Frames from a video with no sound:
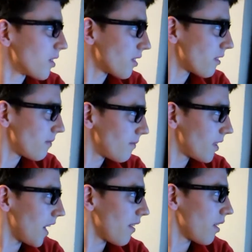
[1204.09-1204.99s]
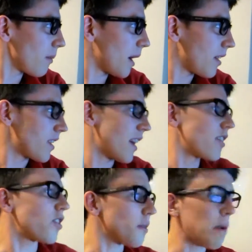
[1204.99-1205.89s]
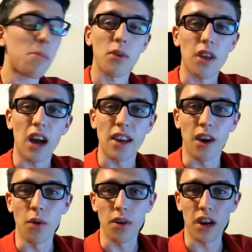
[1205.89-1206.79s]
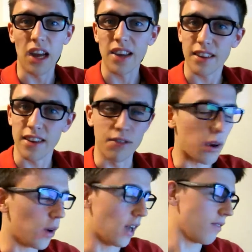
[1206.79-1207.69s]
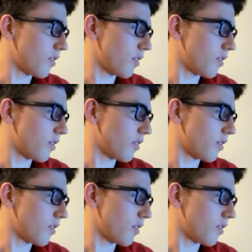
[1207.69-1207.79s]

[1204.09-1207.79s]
Just carry on about your day. It's just the people that I know and like in real life.